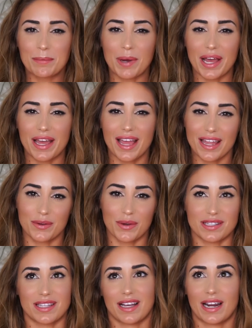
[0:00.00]
But
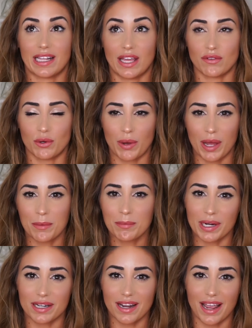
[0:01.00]
anyways, I kind of gave it away.
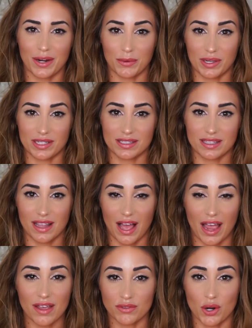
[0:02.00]
But anyways,
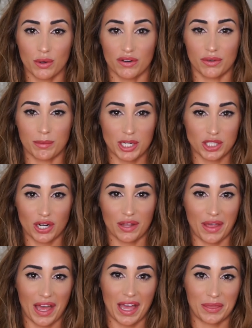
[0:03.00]
I have no information
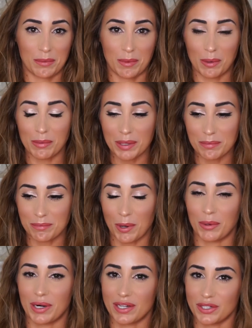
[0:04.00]
on that at the moment,
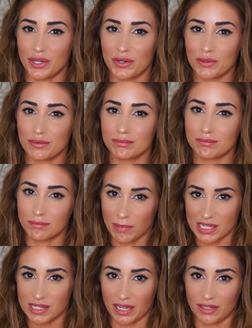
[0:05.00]
but when I do,
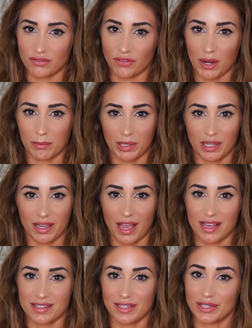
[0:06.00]
my second family,
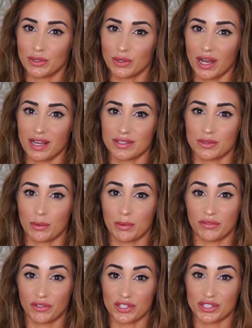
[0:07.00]
as in you guys, will
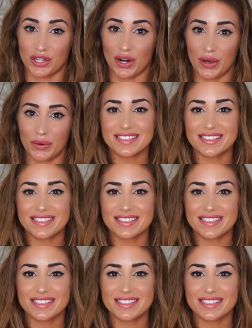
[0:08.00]
be first to know.